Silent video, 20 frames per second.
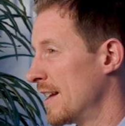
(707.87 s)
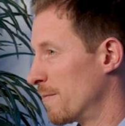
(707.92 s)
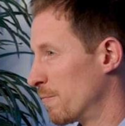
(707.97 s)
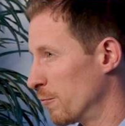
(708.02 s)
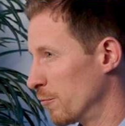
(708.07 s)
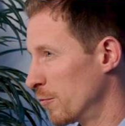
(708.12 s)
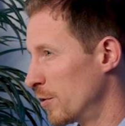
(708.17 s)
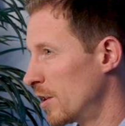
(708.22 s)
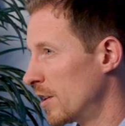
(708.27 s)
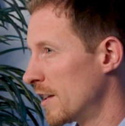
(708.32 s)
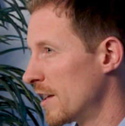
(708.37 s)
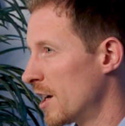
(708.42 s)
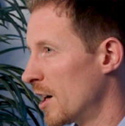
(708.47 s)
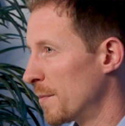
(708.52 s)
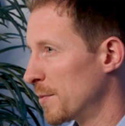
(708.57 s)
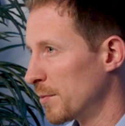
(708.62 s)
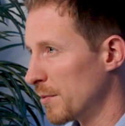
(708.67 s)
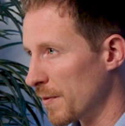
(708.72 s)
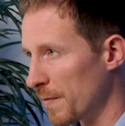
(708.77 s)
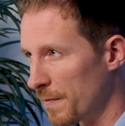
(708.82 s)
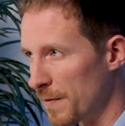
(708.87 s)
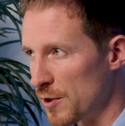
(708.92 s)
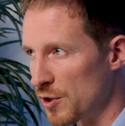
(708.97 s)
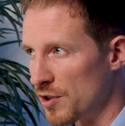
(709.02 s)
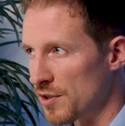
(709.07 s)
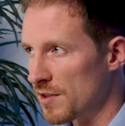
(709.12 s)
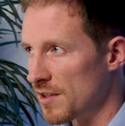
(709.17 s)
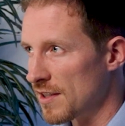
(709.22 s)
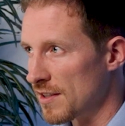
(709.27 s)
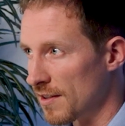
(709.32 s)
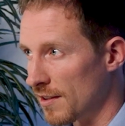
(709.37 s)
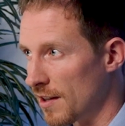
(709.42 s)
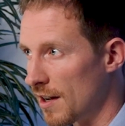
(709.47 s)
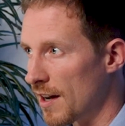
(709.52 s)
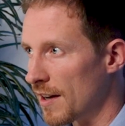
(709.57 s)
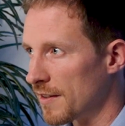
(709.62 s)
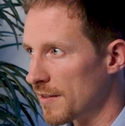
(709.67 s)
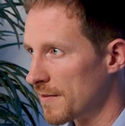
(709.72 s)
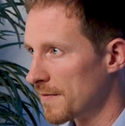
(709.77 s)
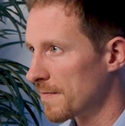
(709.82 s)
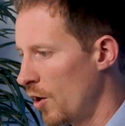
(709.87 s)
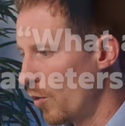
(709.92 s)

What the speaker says: it really helps with efficiencies a lot.